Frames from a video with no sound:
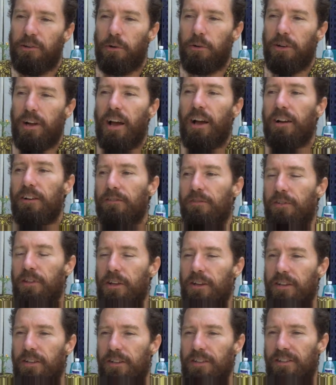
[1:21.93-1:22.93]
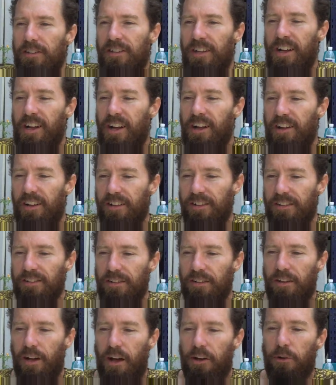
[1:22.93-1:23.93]
don't have
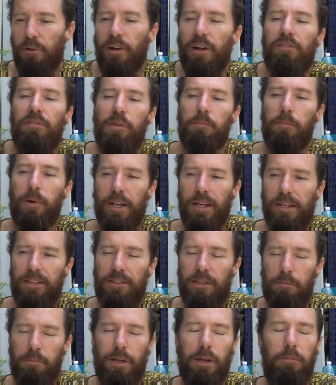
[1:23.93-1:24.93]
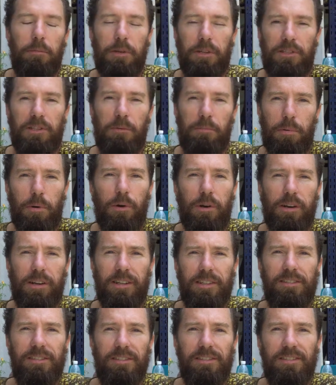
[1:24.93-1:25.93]
the money to be able to support